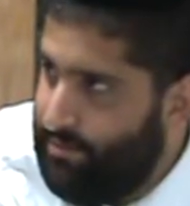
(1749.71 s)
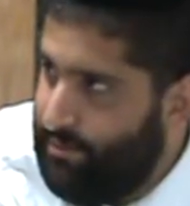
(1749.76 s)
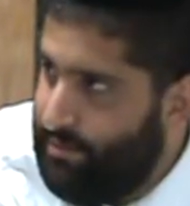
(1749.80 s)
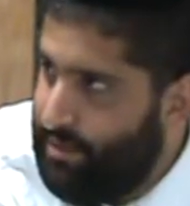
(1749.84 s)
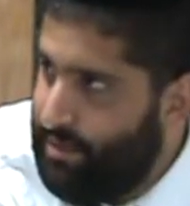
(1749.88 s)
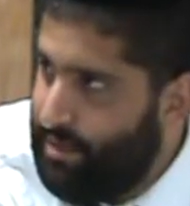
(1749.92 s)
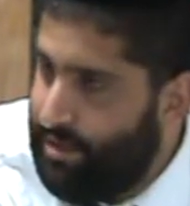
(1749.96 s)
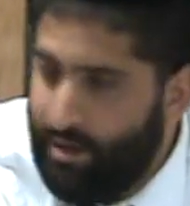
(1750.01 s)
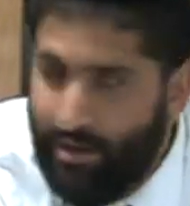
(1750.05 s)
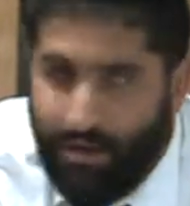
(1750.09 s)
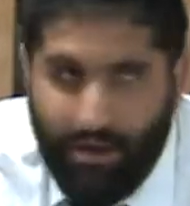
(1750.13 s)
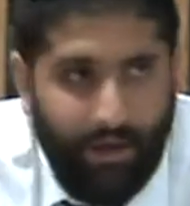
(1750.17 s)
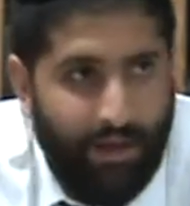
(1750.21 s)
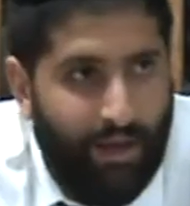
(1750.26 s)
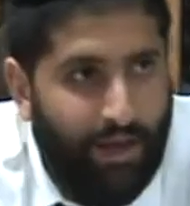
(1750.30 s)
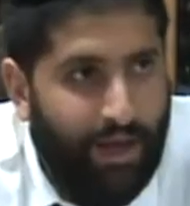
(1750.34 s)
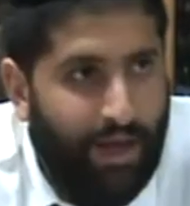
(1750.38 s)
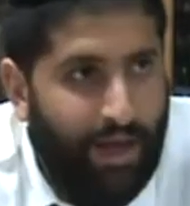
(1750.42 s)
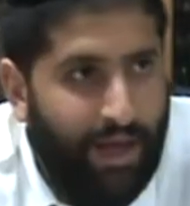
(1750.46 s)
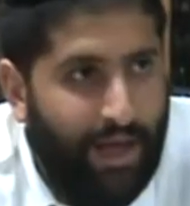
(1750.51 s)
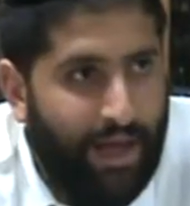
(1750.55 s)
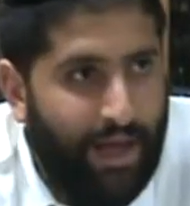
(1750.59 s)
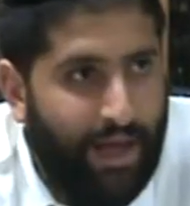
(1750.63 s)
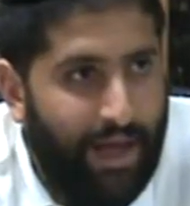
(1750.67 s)
I've heard all
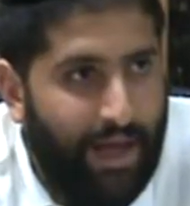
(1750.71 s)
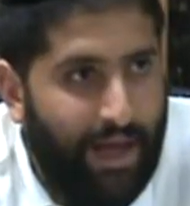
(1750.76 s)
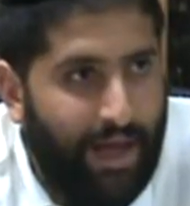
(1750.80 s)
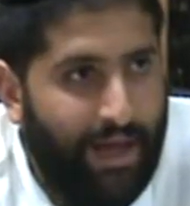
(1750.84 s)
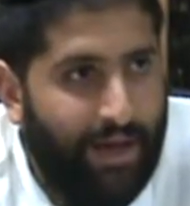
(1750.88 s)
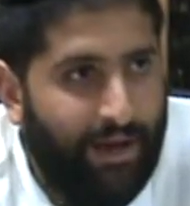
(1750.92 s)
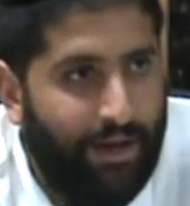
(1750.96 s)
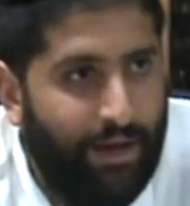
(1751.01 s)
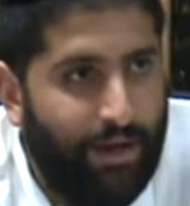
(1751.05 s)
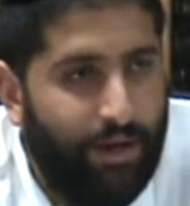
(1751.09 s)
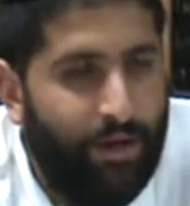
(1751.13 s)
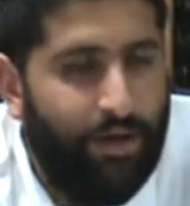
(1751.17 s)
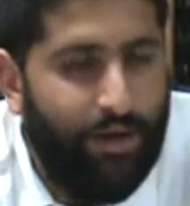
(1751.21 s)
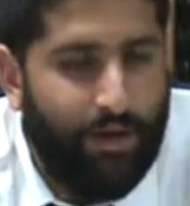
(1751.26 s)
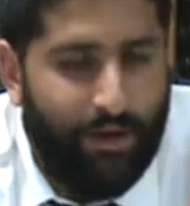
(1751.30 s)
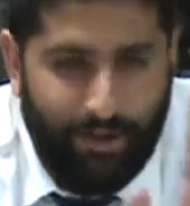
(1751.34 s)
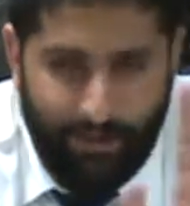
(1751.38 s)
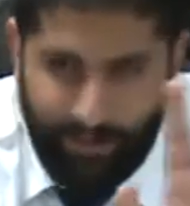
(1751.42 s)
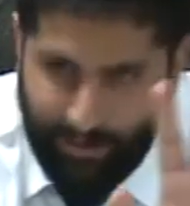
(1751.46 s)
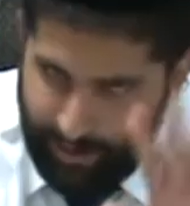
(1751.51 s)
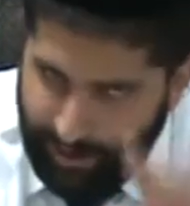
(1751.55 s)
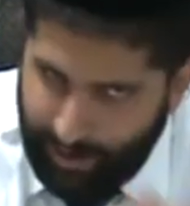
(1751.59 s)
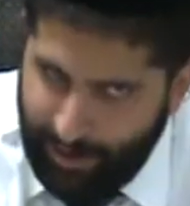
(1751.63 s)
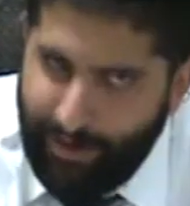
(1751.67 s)
these leniencies
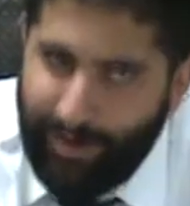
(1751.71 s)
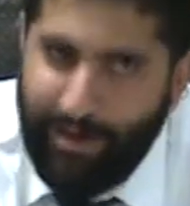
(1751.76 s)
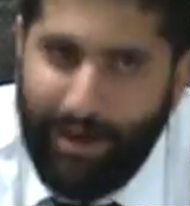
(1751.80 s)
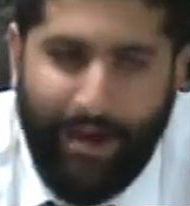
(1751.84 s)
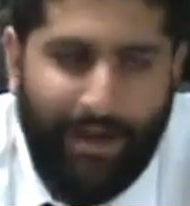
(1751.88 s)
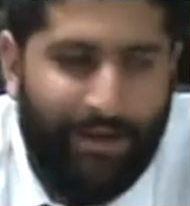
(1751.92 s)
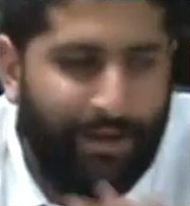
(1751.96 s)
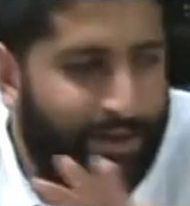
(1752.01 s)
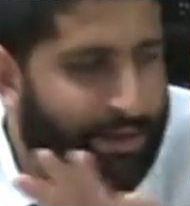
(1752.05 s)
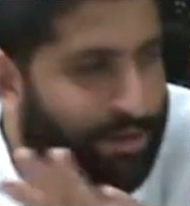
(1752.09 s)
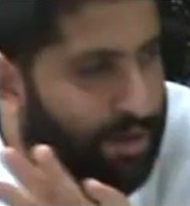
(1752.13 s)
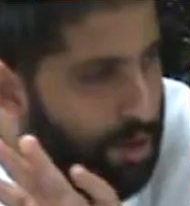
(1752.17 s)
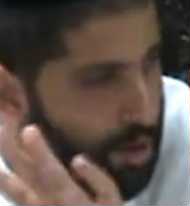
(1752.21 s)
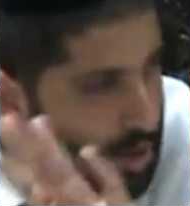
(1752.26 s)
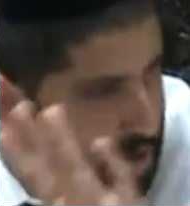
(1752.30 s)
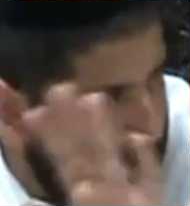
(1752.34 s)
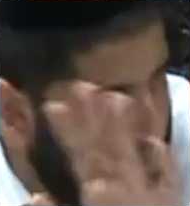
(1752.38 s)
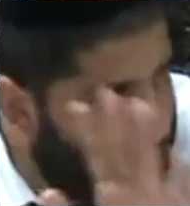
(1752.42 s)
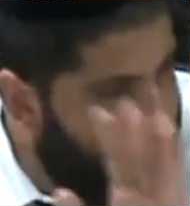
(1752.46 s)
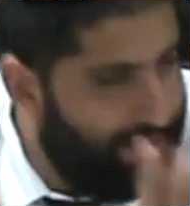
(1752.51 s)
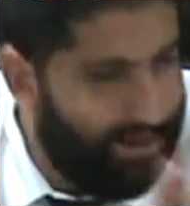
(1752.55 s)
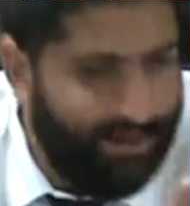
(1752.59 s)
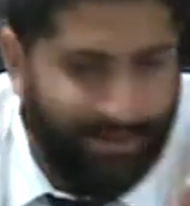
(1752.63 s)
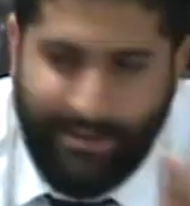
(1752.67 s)
about that. There are
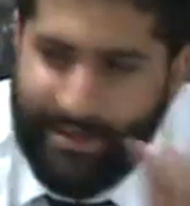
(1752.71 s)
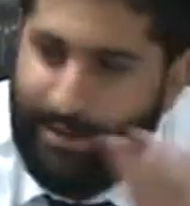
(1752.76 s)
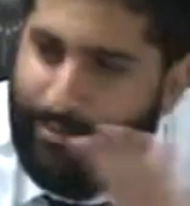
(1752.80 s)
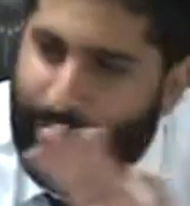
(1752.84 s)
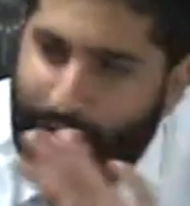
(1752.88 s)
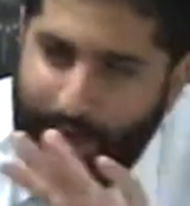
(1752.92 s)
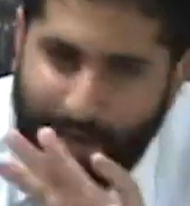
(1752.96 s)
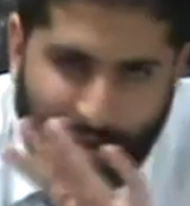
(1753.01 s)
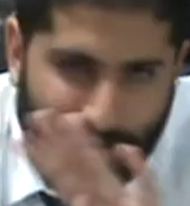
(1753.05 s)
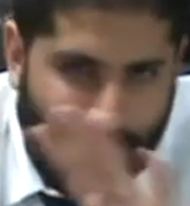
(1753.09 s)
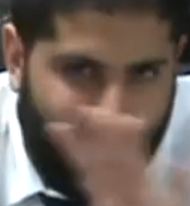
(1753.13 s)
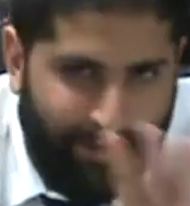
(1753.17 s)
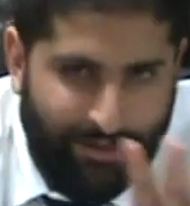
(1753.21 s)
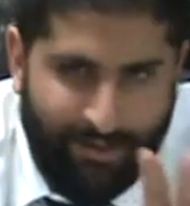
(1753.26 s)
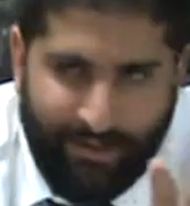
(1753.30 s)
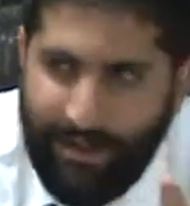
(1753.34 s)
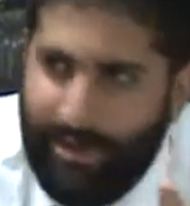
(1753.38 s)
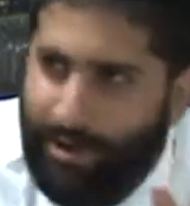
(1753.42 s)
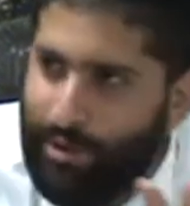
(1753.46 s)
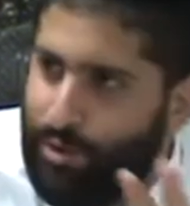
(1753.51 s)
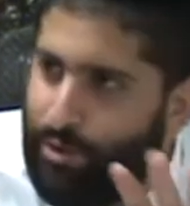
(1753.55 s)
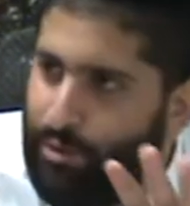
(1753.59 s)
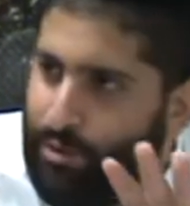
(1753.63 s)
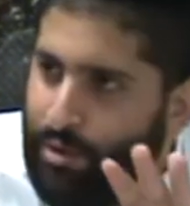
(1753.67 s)
leniencies. I'm not here to
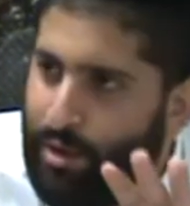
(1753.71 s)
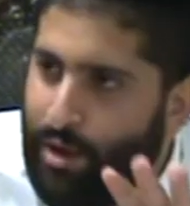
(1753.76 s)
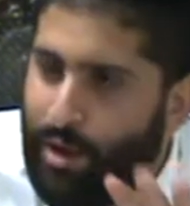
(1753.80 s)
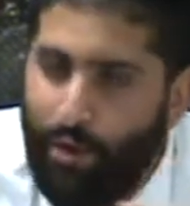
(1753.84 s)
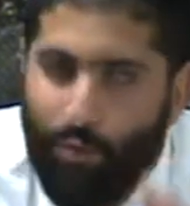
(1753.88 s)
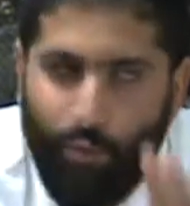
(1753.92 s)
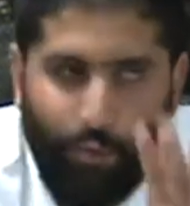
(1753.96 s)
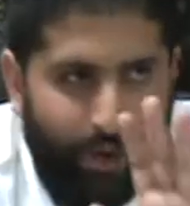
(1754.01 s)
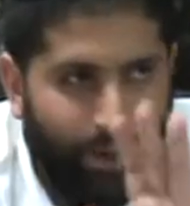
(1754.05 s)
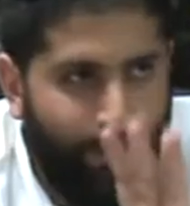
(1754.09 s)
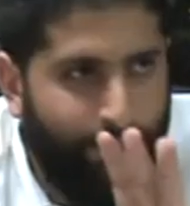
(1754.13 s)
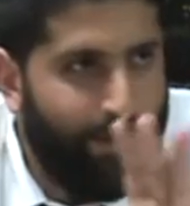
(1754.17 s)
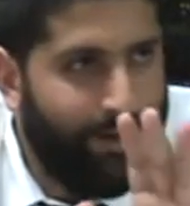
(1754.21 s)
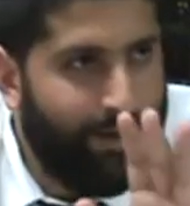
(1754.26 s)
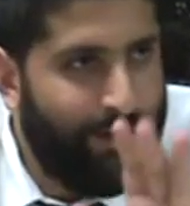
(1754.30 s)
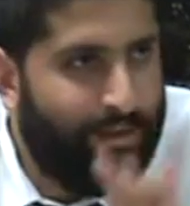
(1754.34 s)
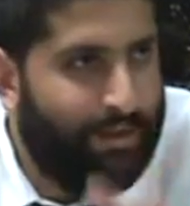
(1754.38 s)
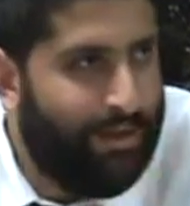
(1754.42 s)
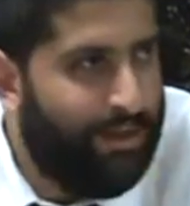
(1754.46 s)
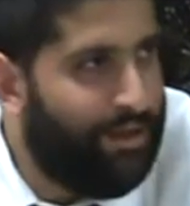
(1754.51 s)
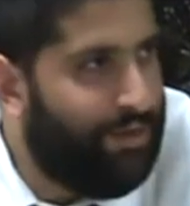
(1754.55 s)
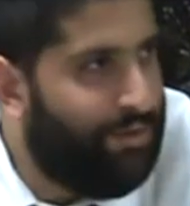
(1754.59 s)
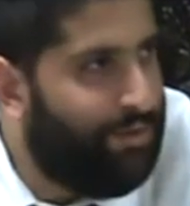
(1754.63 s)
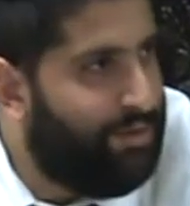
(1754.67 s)
tell you. What I'm here to
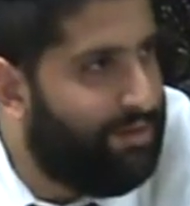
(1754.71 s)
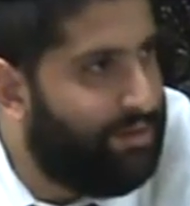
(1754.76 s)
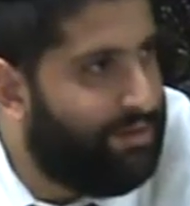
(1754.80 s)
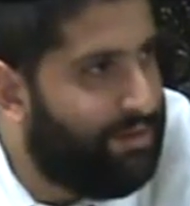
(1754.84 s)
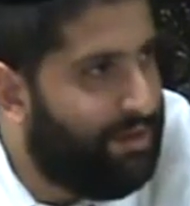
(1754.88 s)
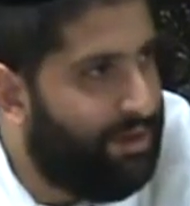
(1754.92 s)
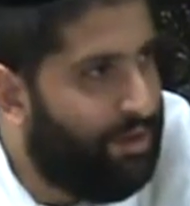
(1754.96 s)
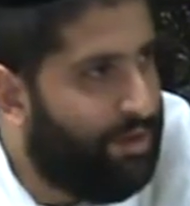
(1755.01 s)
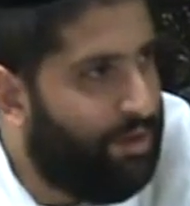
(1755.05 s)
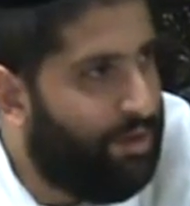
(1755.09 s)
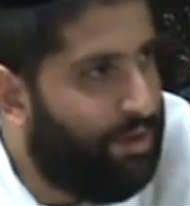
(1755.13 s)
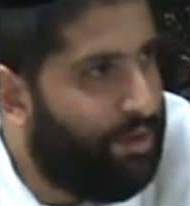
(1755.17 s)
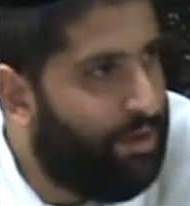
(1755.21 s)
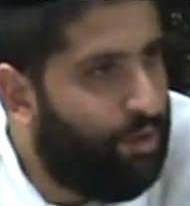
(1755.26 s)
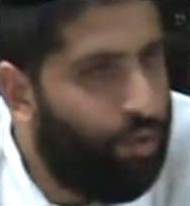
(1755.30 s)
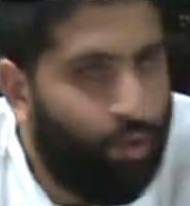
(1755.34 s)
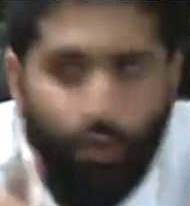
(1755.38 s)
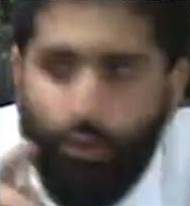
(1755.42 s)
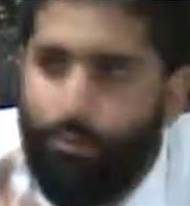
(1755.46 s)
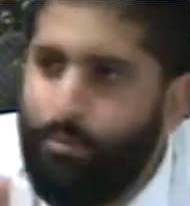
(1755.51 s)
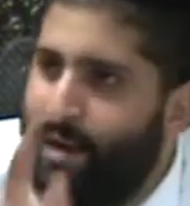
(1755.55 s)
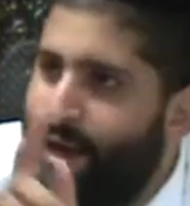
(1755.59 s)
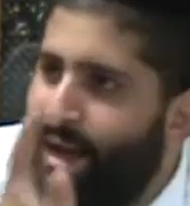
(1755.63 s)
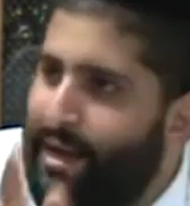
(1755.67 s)
tell you is,
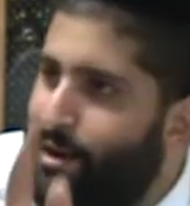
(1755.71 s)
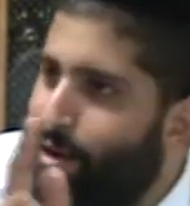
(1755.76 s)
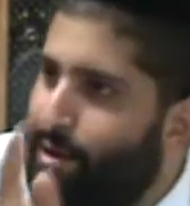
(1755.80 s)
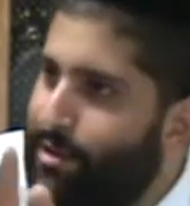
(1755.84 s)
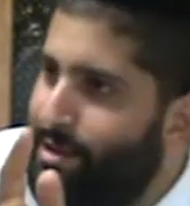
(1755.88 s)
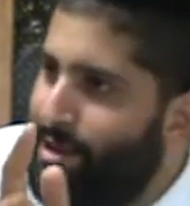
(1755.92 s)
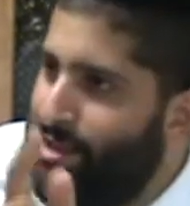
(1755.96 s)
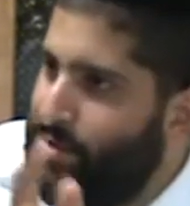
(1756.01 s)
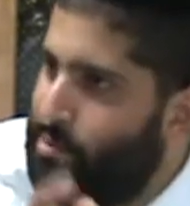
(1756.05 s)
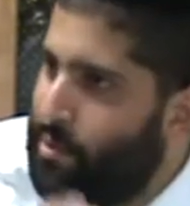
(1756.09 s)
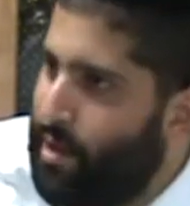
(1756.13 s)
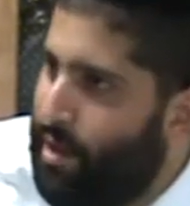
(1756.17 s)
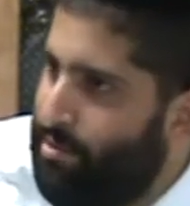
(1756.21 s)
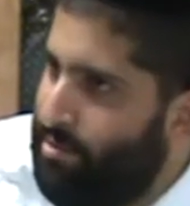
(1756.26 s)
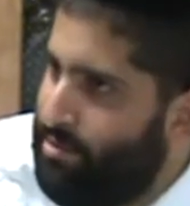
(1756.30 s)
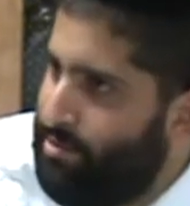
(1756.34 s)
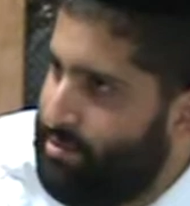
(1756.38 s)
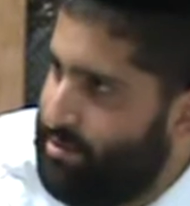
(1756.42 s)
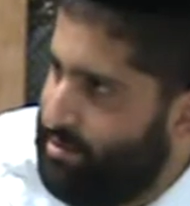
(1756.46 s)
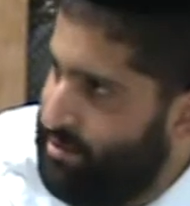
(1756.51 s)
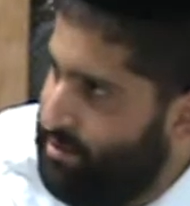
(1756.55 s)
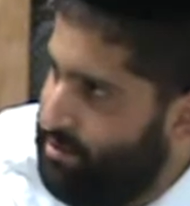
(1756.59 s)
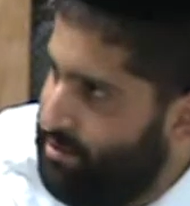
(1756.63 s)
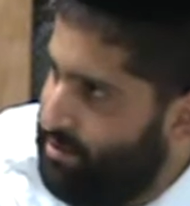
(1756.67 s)
who made all these
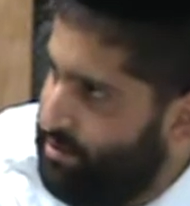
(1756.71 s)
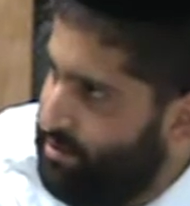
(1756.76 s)
problems?